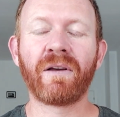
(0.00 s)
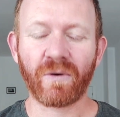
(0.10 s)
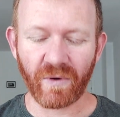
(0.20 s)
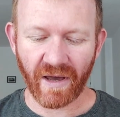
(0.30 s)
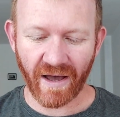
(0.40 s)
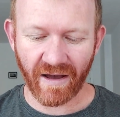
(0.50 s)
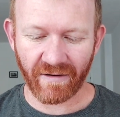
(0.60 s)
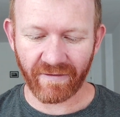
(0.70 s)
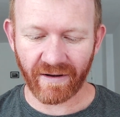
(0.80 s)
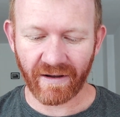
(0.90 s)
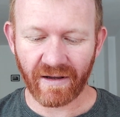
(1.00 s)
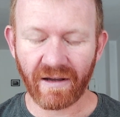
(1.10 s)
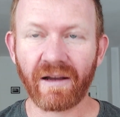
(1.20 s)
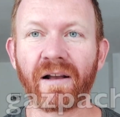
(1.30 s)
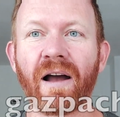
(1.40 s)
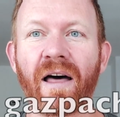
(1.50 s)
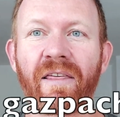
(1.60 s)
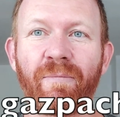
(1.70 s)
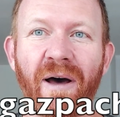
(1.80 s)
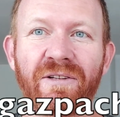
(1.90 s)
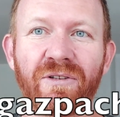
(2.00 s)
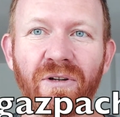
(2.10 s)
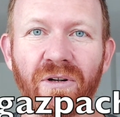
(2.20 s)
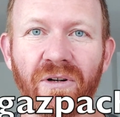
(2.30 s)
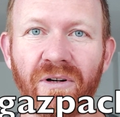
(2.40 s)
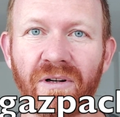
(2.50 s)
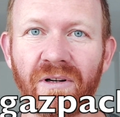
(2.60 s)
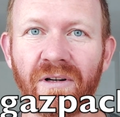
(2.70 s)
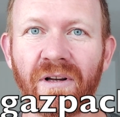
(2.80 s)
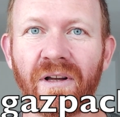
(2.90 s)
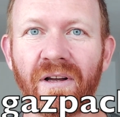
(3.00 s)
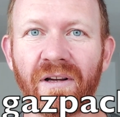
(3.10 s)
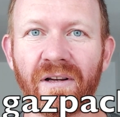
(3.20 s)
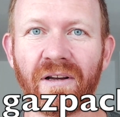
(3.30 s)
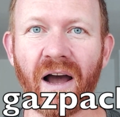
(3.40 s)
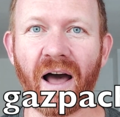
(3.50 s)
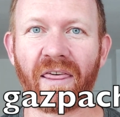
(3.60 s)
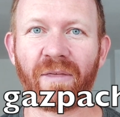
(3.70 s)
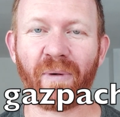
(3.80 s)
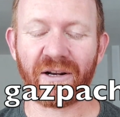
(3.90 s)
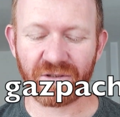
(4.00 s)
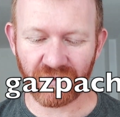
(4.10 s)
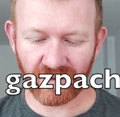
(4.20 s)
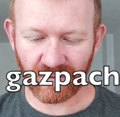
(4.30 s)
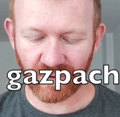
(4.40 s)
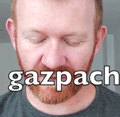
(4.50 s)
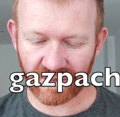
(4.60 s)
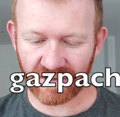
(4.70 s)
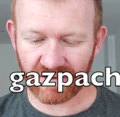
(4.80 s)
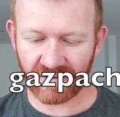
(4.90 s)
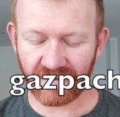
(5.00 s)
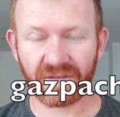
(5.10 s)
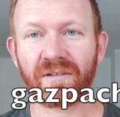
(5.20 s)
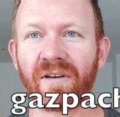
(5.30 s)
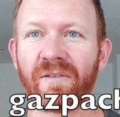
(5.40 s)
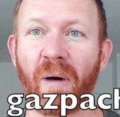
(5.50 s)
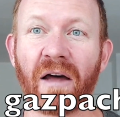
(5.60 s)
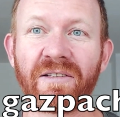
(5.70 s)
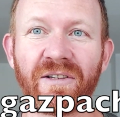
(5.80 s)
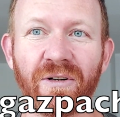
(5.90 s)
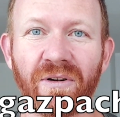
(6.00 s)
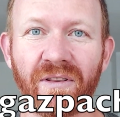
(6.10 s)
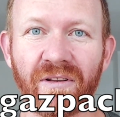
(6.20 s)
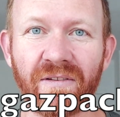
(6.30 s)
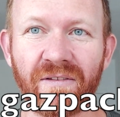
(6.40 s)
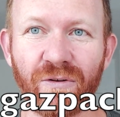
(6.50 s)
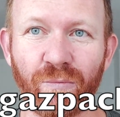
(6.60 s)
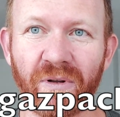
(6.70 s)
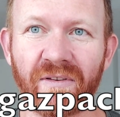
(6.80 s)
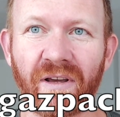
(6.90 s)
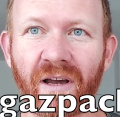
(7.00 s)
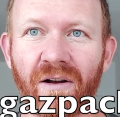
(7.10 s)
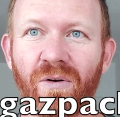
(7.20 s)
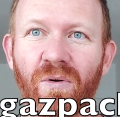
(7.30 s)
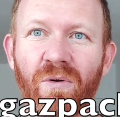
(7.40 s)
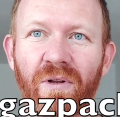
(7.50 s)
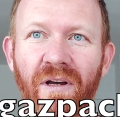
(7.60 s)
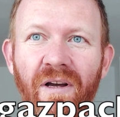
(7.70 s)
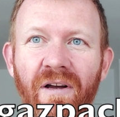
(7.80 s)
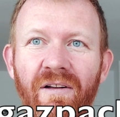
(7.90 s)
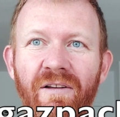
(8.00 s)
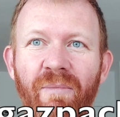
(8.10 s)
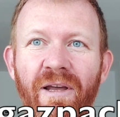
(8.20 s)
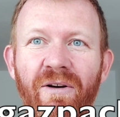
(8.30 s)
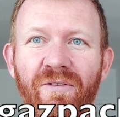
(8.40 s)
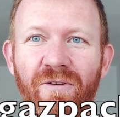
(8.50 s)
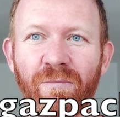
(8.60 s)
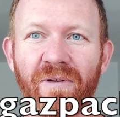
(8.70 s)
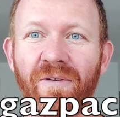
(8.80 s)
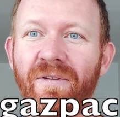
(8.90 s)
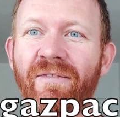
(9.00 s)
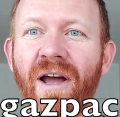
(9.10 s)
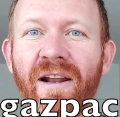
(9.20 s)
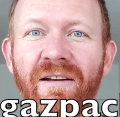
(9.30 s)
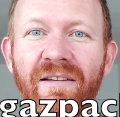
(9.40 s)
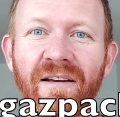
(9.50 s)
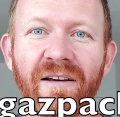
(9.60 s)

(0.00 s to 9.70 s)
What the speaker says: We have gazpacho. Gazpacho, which is gazpacho, the soup. It's like a cold tomato soup. If you've never had it,